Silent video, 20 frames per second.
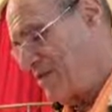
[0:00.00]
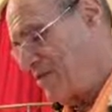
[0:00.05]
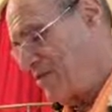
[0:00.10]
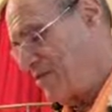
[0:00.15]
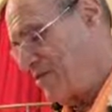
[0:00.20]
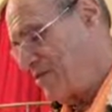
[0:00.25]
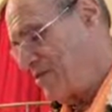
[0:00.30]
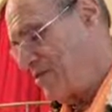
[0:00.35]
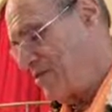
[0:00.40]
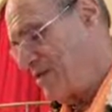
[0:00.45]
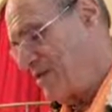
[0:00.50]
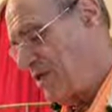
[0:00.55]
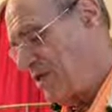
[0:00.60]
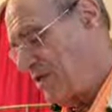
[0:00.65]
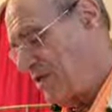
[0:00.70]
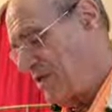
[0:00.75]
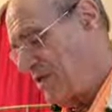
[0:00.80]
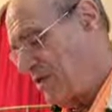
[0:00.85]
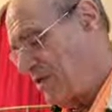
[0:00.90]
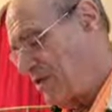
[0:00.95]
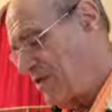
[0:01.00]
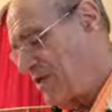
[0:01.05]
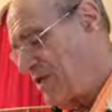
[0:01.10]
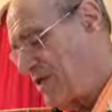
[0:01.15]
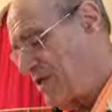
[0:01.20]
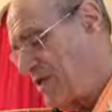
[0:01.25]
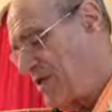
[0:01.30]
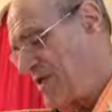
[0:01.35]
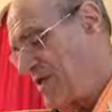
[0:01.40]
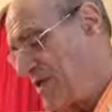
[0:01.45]
So you say
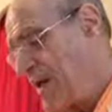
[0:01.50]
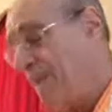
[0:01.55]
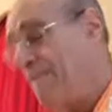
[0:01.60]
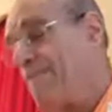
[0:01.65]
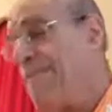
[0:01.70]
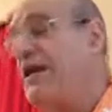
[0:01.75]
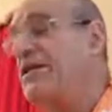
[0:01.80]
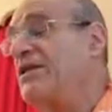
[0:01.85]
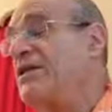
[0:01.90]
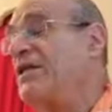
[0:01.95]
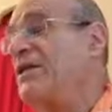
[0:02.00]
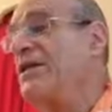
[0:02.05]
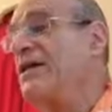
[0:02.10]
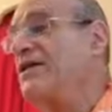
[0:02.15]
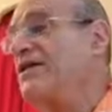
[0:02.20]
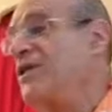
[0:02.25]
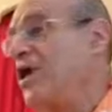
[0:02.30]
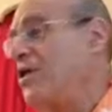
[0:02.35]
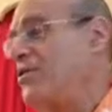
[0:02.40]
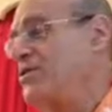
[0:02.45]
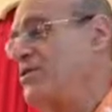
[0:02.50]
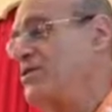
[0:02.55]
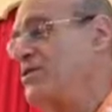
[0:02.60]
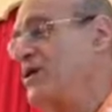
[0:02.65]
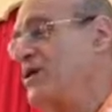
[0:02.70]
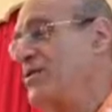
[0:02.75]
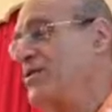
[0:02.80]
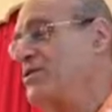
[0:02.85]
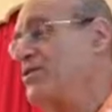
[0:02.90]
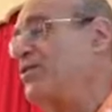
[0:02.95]
Pati. No, you
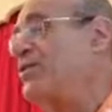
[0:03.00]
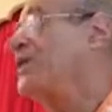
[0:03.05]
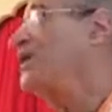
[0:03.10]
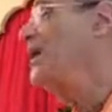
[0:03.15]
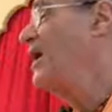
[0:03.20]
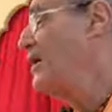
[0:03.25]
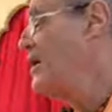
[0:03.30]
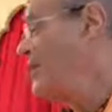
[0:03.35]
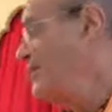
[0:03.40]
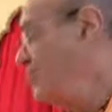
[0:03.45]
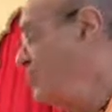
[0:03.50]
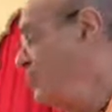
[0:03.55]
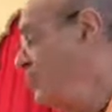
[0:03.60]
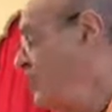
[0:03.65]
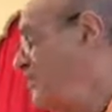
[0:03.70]
say Priya. The